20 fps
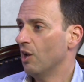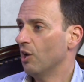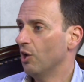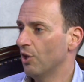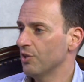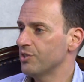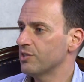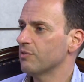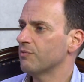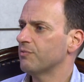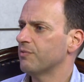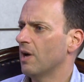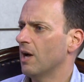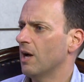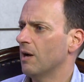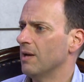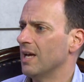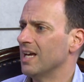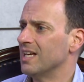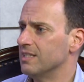Lots of
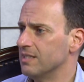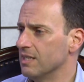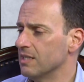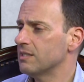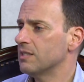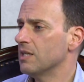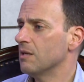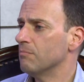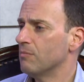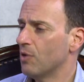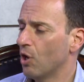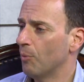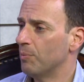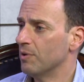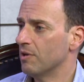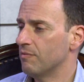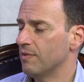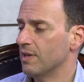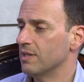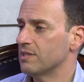existing
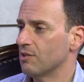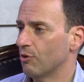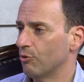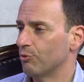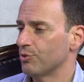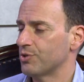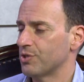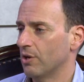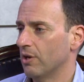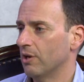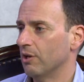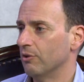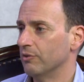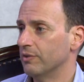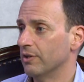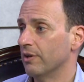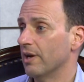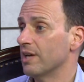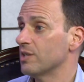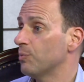Melbourne events are also
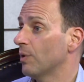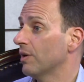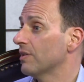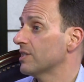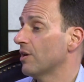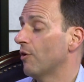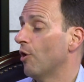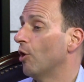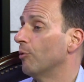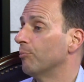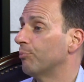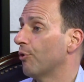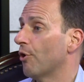held there, as well as our own